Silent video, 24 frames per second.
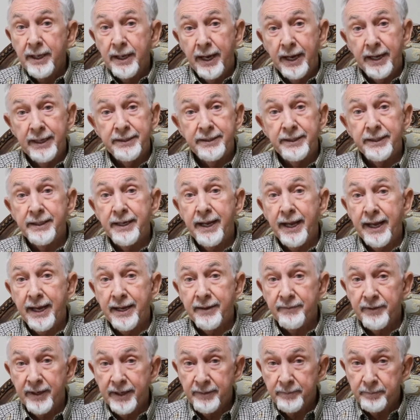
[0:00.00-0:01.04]
I did
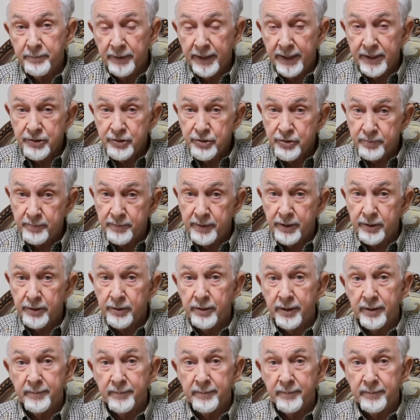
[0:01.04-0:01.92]
have a blood smear,